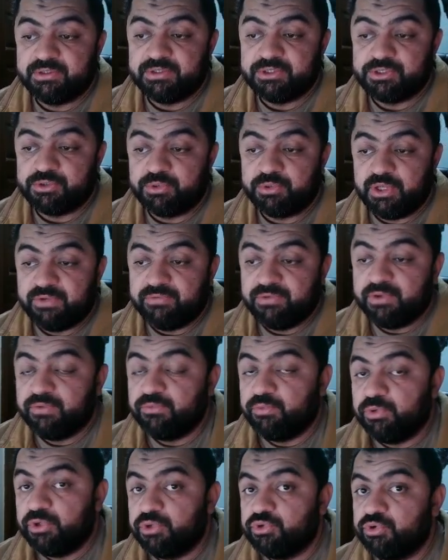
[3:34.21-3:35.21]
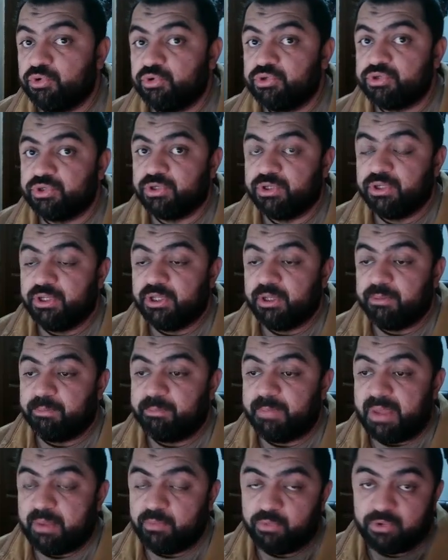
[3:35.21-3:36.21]
So even we don't
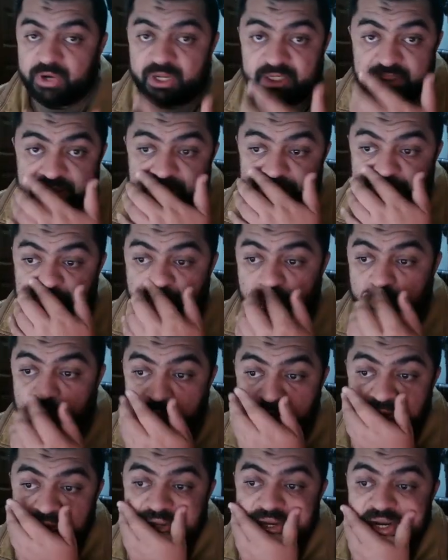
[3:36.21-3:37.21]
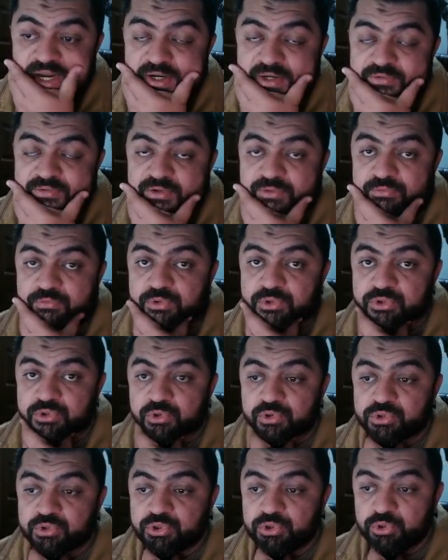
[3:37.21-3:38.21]
memorize the formula and even we
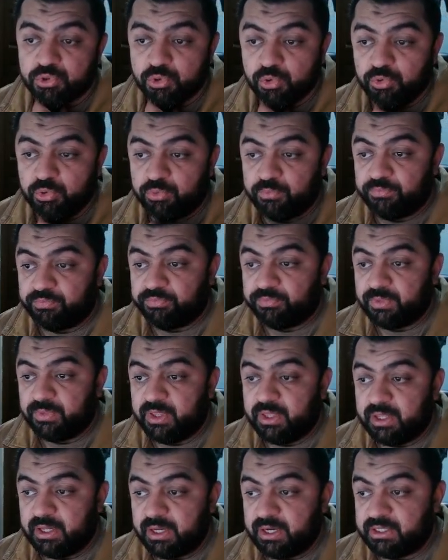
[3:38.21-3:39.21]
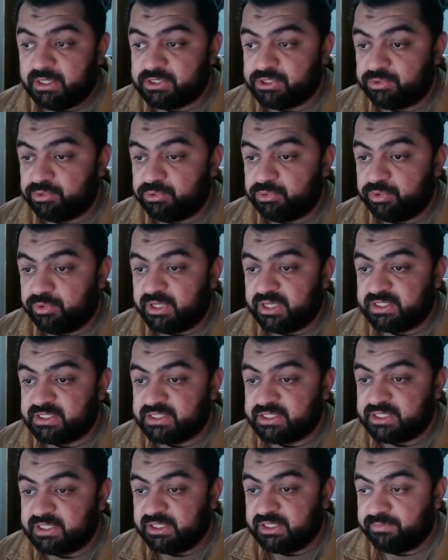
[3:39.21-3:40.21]
don't know it, so you can
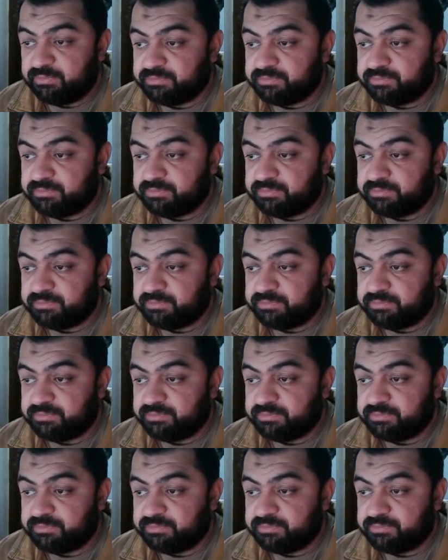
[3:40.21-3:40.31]
see,